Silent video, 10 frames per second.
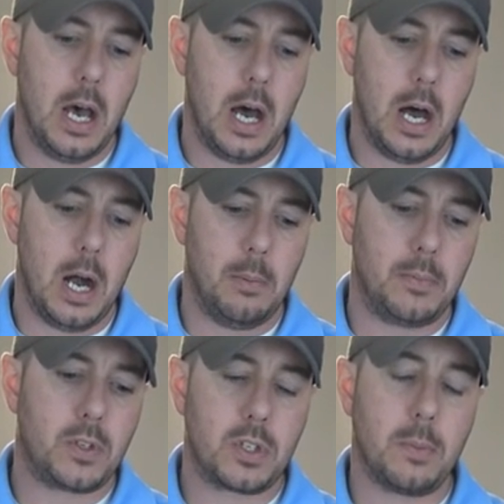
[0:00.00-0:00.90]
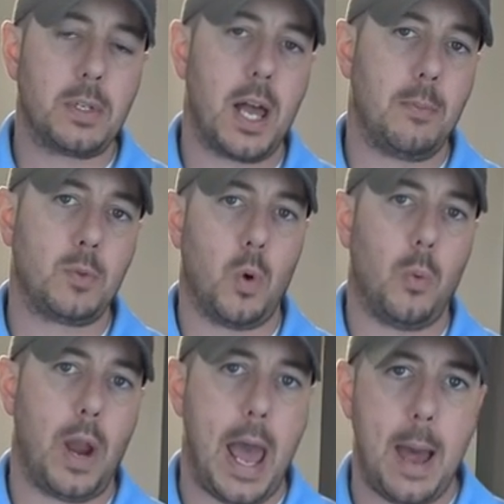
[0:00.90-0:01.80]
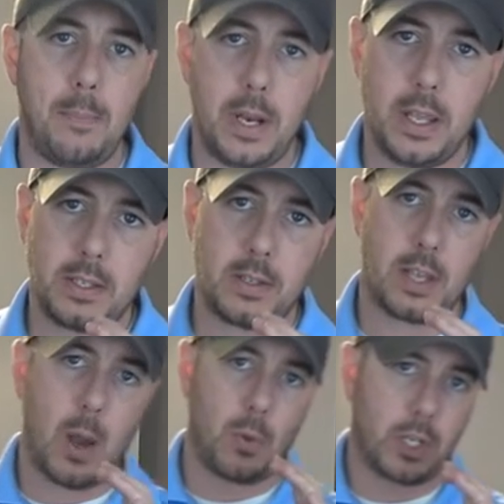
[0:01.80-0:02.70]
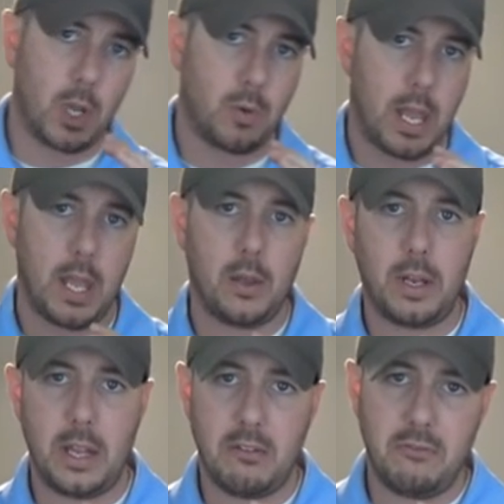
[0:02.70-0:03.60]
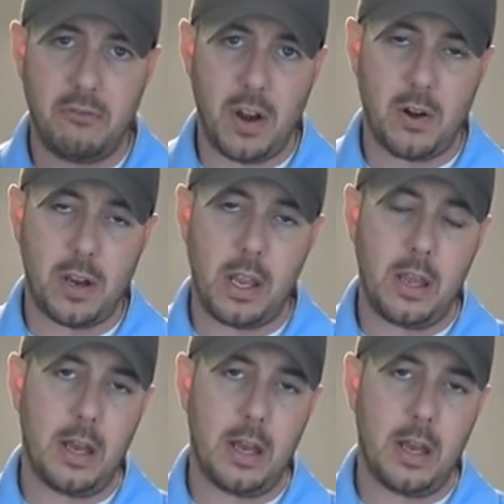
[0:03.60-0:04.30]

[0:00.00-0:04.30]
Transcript: Uh, sometimes what would happen is, is I would go down in a very